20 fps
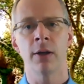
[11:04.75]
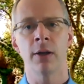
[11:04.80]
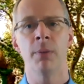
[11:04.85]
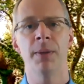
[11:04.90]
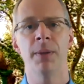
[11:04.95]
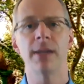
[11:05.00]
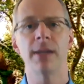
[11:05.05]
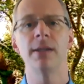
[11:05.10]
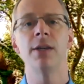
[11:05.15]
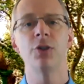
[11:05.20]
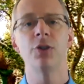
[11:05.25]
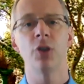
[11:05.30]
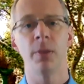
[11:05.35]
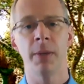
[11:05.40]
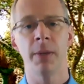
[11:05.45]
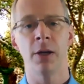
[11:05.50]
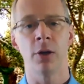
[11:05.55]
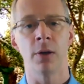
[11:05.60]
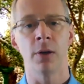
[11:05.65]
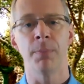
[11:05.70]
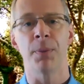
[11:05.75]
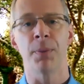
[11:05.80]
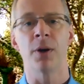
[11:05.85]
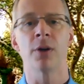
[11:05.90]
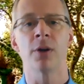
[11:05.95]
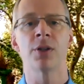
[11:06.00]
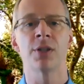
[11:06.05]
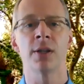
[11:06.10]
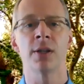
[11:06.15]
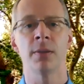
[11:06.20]
but they teach you to be a good
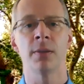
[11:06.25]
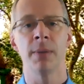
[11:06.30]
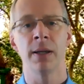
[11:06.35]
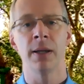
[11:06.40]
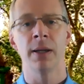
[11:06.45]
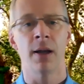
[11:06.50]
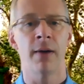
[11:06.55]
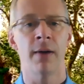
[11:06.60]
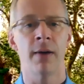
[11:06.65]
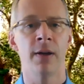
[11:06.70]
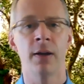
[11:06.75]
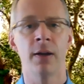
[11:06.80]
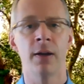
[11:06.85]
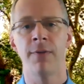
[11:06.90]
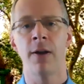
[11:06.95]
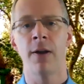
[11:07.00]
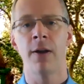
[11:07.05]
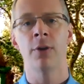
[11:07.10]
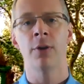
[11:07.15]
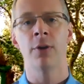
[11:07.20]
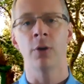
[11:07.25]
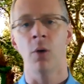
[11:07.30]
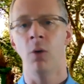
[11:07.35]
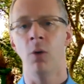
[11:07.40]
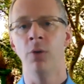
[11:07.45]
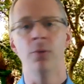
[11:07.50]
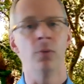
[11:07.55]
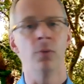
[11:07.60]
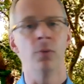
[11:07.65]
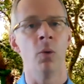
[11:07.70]
person, to be loving, to follow the
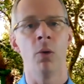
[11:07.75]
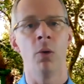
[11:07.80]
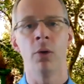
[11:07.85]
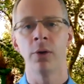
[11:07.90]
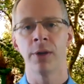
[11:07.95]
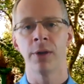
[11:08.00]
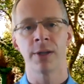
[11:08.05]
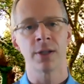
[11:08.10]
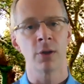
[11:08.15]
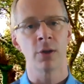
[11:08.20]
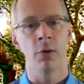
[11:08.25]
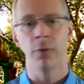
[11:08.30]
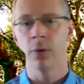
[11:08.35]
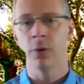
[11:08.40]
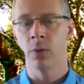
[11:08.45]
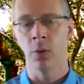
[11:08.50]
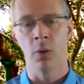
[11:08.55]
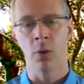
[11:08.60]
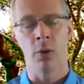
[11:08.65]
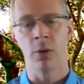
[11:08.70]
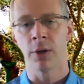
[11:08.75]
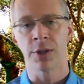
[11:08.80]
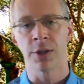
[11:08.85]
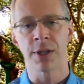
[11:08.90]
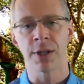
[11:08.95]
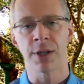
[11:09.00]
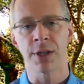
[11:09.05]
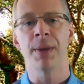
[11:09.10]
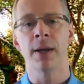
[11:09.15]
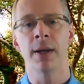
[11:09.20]
golden rule or the silver rule or
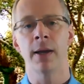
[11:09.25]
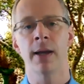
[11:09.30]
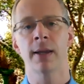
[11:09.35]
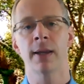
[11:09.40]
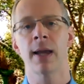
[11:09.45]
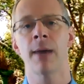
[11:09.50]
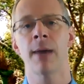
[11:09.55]
something like that.